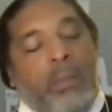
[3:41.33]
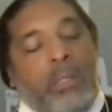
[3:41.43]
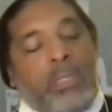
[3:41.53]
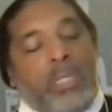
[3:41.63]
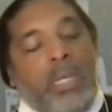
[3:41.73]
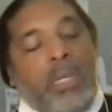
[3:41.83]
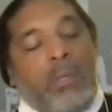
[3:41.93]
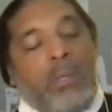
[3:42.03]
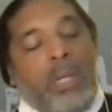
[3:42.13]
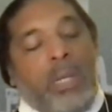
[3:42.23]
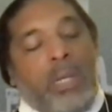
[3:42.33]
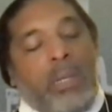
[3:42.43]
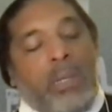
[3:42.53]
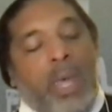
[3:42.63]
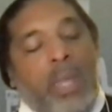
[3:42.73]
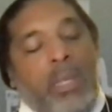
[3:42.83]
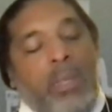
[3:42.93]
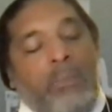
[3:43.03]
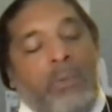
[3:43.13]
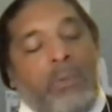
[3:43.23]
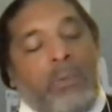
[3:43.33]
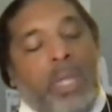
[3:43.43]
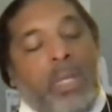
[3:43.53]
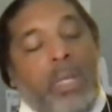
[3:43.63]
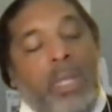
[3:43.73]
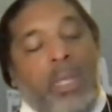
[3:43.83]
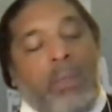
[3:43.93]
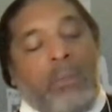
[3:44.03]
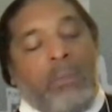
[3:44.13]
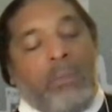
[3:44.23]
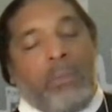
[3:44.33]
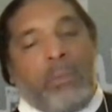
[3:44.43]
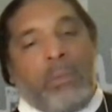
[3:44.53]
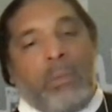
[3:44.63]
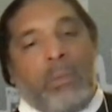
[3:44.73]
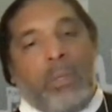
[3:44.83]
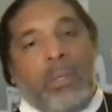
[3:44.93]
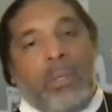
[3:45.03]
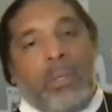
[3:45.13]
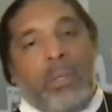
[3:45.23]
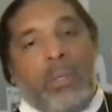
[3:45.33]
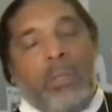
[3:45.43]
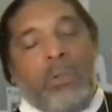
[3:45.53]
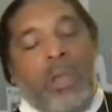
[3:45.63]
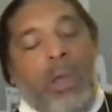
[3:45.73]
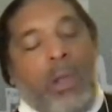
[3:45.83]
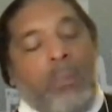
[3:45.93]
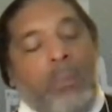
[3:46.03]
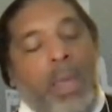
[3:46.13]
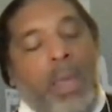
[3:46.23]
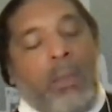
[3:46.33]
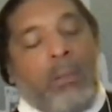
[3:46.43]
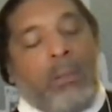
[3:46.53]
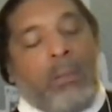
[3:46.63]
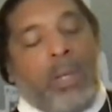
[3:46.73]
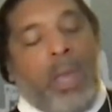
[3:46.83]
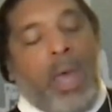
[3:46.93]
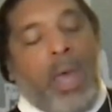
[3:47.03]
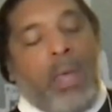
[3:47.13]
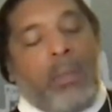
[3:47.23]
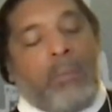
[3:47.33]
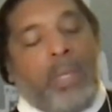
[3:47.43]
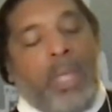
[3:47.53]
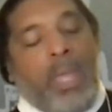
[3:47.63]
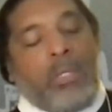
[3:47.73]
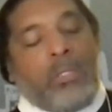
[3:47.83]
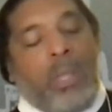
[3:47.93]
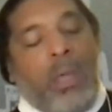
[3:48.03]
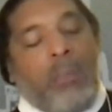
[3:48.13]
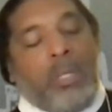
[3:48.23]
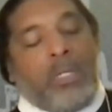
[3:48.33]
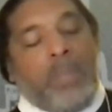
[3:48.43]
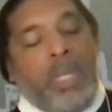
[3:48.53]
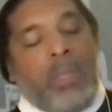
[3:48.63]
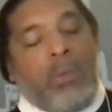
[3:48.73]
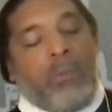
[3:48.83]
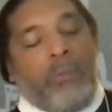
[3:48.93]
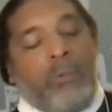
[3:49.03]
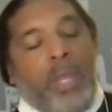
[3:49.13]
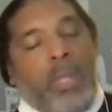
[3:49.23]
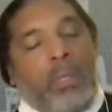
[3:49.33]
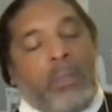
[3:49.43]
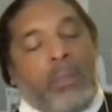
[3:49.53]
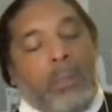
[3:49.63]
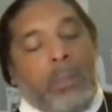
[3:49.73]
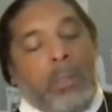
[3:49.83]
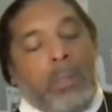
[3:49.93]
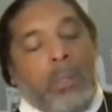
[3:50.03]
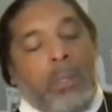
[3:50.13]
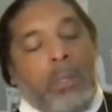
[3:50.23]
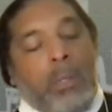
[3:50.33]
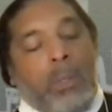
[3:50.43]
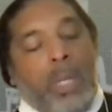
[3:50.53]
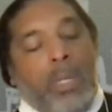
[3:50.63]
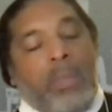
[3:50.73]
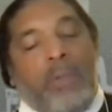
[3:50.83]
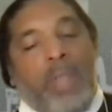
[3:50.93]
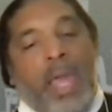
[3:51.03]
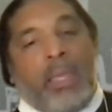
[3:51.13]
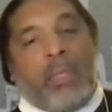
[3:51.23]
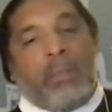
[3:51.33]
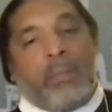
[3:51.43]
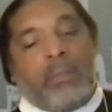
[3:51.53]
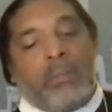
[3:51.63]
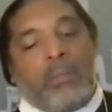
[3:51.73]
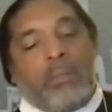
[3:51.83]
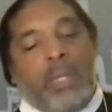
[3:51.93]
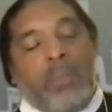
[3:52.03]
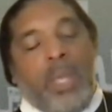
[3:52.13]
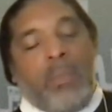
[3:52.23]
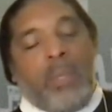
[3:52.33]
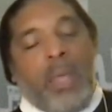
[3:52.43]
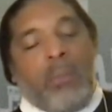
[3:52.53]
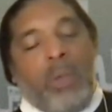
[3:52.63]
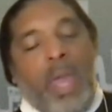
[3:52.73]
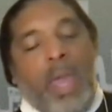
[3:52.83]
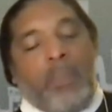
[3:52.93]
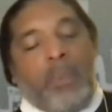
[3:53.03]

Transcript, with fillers: Seek good and not evil and live. You talk about the God of the angel arm as being your friend, well, live like it, and maybe that will happen.